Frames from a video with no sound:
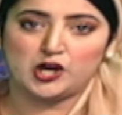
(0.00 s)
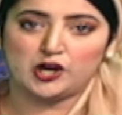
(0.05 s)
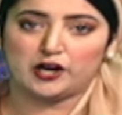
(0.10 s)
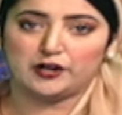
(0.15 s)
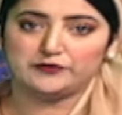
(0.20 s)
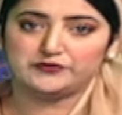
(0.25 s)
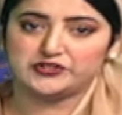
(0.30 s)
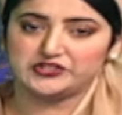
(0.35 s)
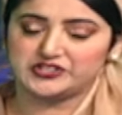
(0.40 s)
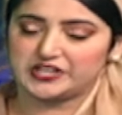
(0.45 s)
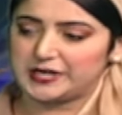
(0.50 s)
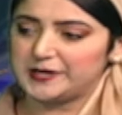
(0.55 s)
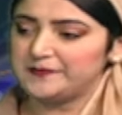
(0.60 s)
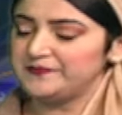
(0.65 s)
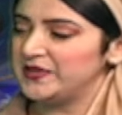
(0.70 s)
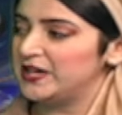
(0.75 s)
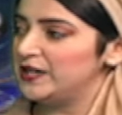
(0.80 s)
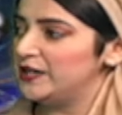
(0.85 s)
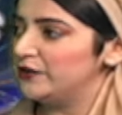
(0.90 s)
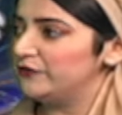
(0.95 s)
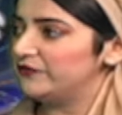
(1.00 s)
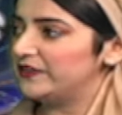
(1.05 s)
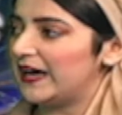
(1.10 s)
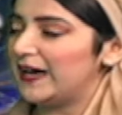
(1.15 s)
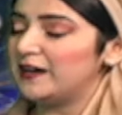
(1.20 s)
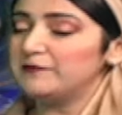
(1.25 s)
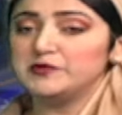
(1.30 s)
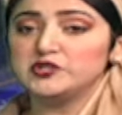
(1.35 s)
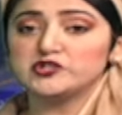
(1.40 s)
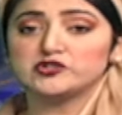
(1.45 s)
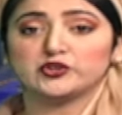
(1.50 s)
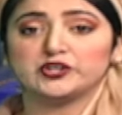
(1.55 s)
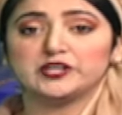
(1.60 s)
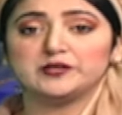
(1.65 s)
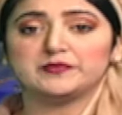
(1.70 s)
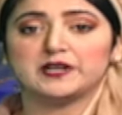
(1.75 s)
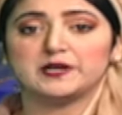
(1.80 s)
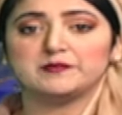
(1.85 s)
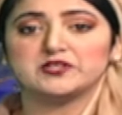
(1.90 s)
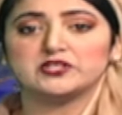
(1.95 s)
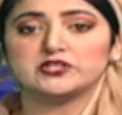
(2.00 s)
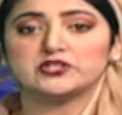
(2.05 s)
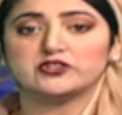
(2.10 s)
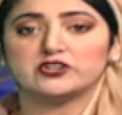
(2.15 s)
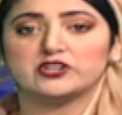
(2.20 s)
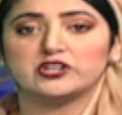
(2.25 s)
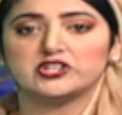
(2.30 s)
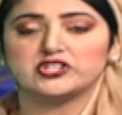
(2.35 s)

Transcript: of today. We have been joined by Mr.